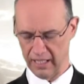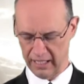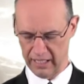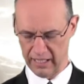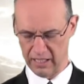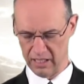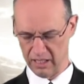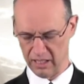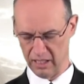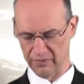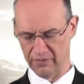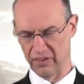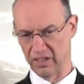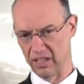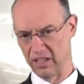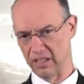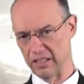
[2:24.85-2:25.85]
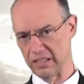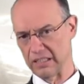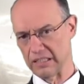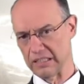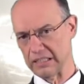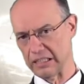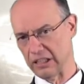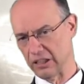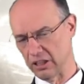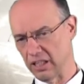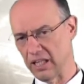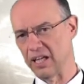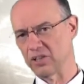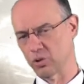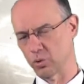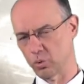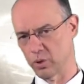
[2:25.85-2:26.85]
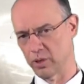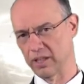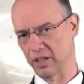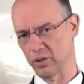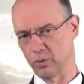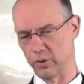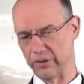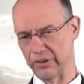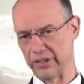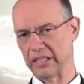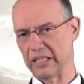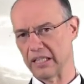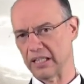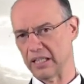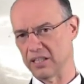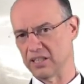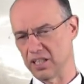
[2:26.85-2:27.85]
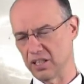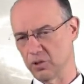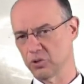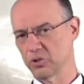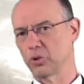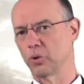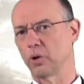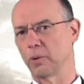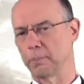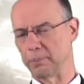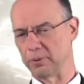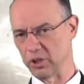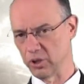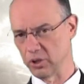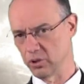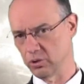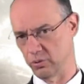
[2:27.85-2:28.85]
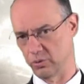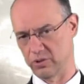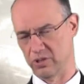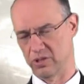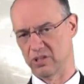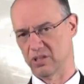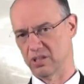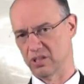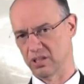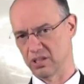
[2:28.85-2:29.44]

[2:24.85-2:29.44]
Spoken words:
And if the client you're working with continues to abuse